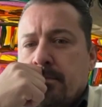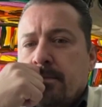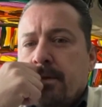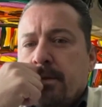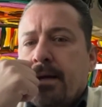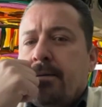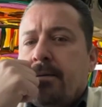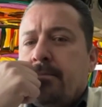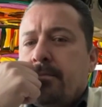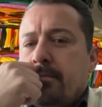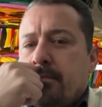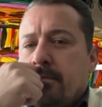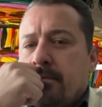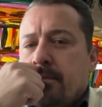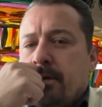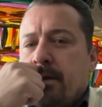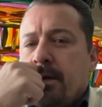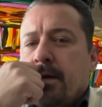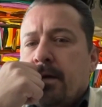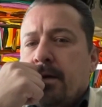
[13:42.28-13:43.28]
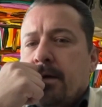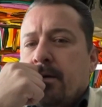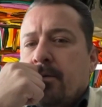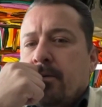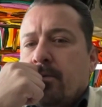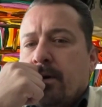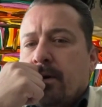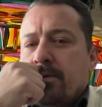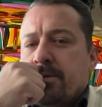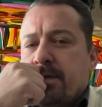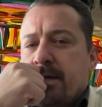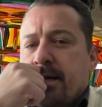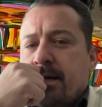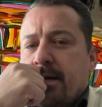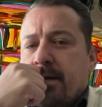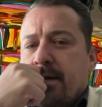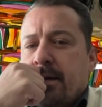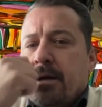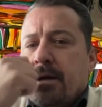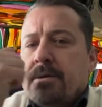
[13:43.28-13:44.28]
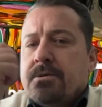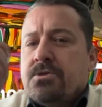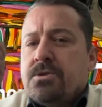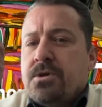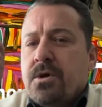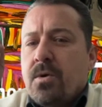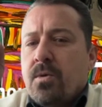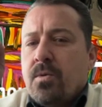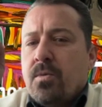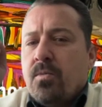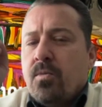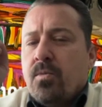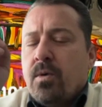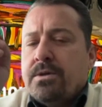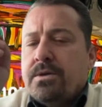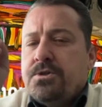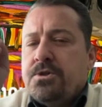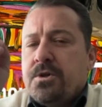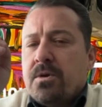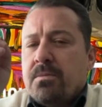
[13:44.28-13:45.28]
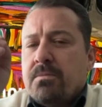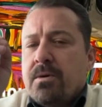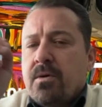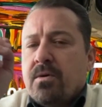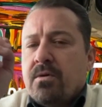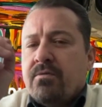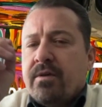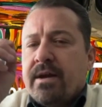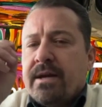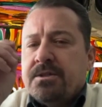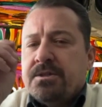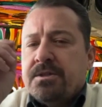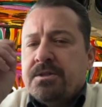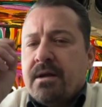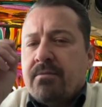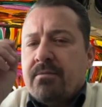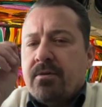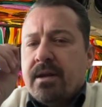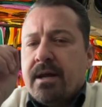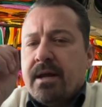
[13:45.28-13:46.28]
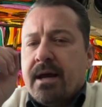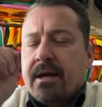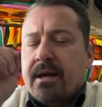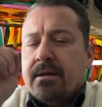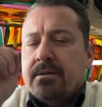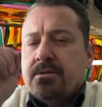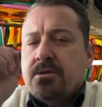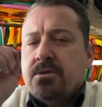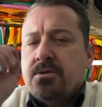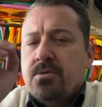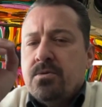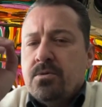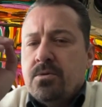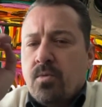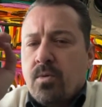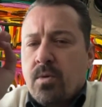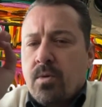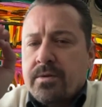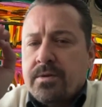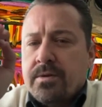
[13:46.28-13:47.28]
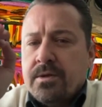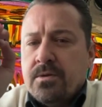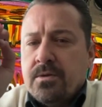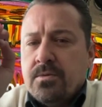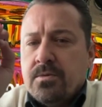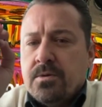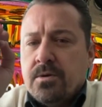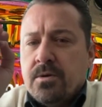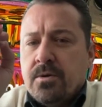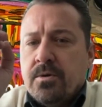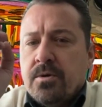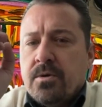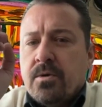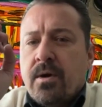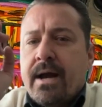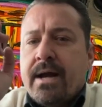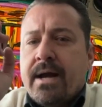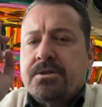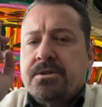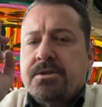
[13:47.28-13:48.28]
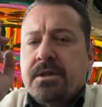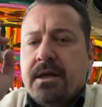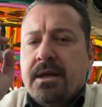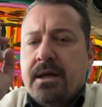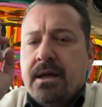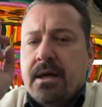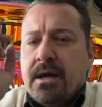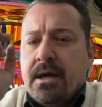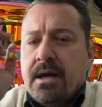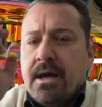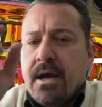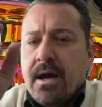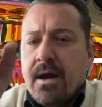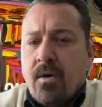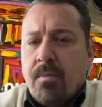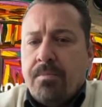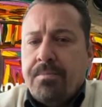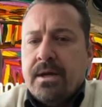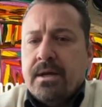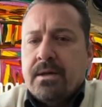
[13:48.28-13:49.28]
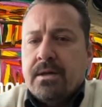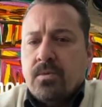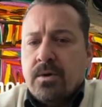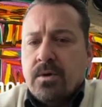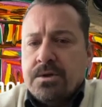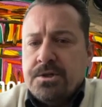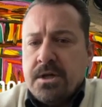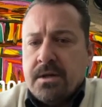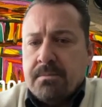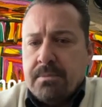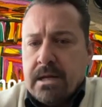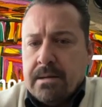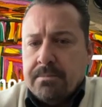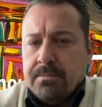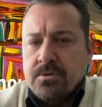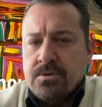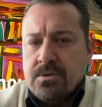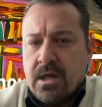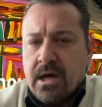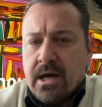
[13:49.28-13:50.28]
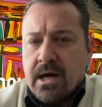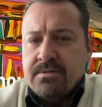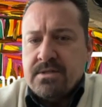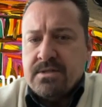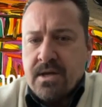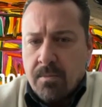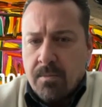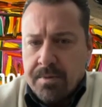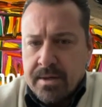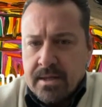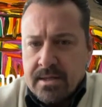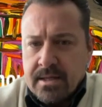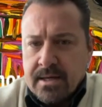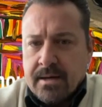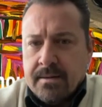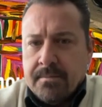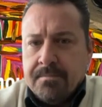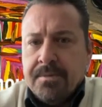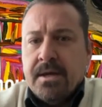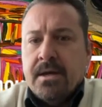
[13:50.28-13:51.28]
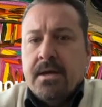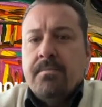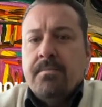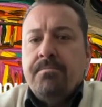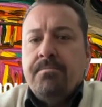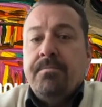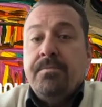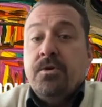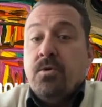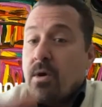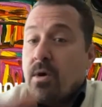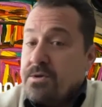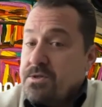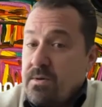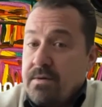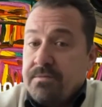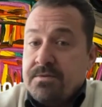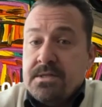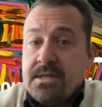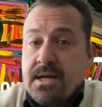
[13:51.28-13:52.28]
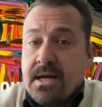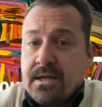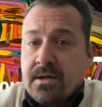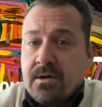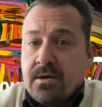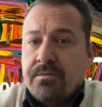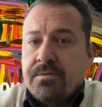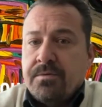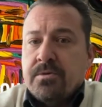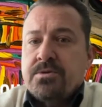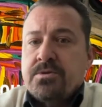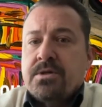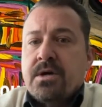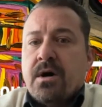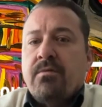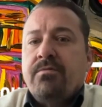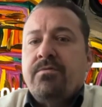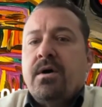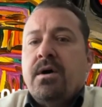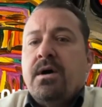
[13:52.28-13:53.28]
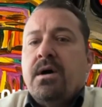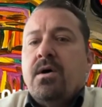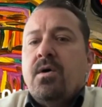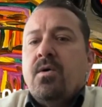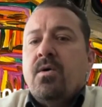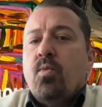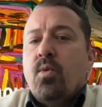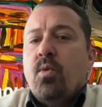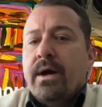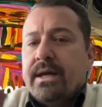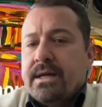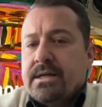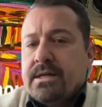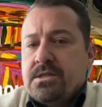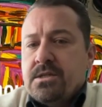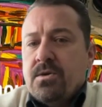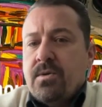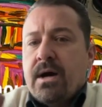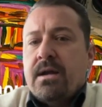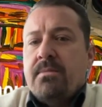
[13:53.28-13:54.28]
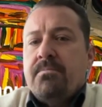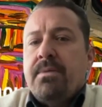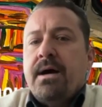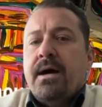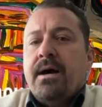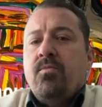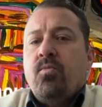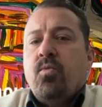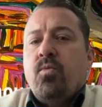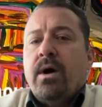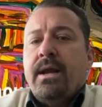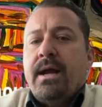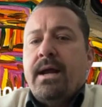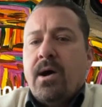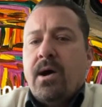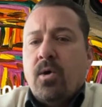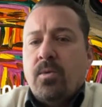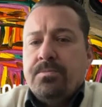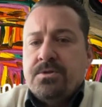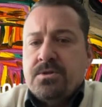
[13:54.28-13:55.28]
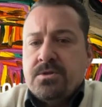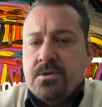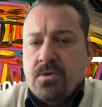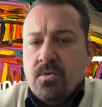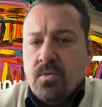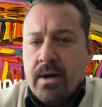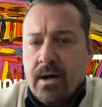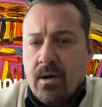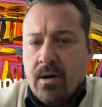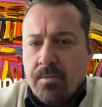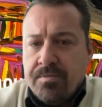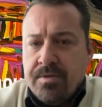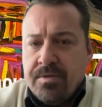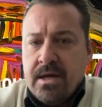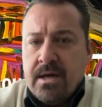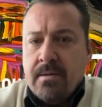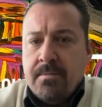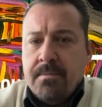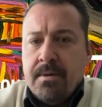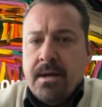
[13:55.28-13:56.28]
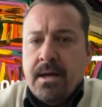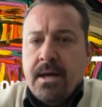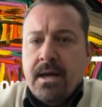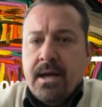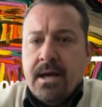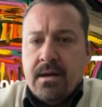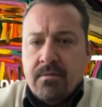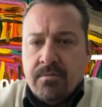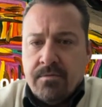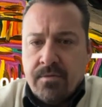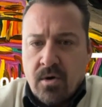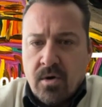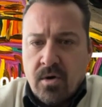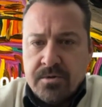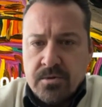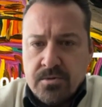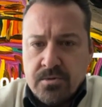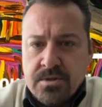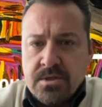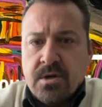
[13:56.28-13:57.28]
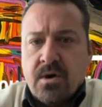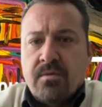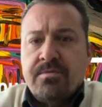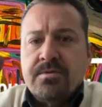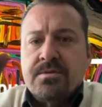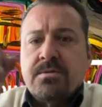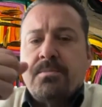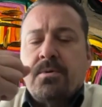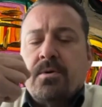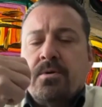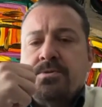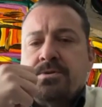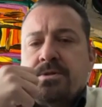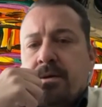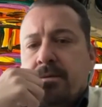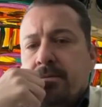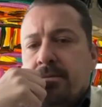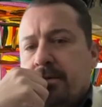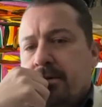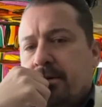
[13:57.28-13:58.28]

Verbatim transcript: yeah well said. So, what's your motivation every day to do the work that you do? You're actually helping enriching people's lives, helping them. You mm. also have to take care of yourself. What gets you out of bed? What helps you help them and evolve yourself as a person?